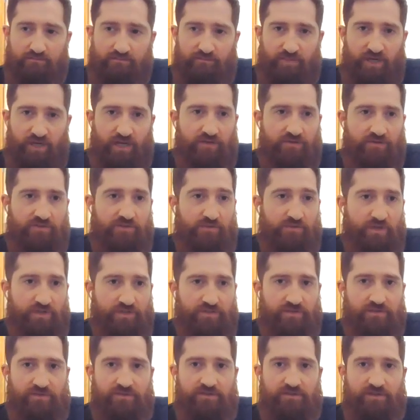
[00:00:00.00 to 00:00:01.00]
biology
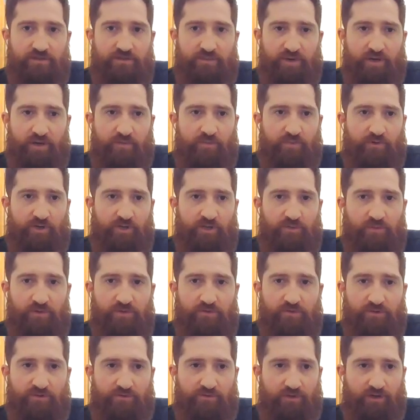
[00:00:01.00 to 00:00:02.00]
questions about Borrelia
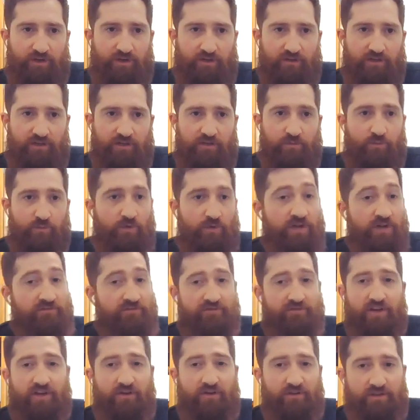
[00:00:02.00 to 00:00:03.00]
burgdorferi, like what
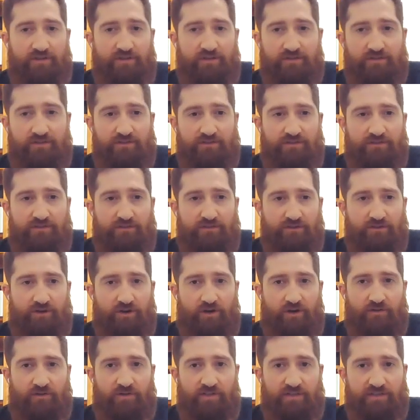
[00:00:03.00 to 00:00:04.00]
variants
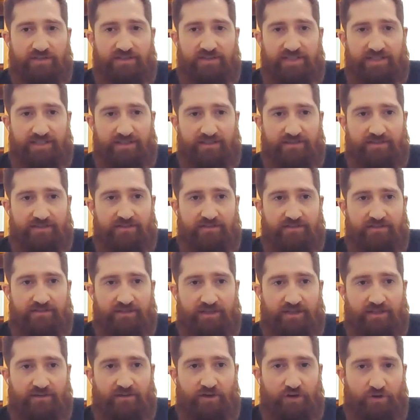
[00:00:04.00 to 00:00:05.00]
are in ticks
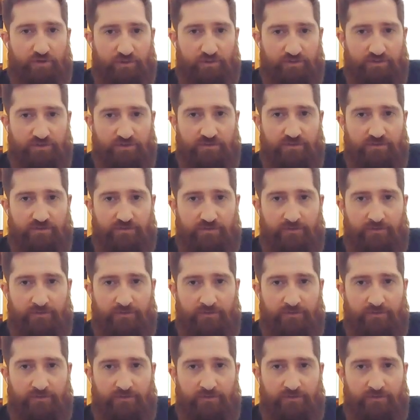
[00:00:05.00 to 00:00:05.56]
and hosts,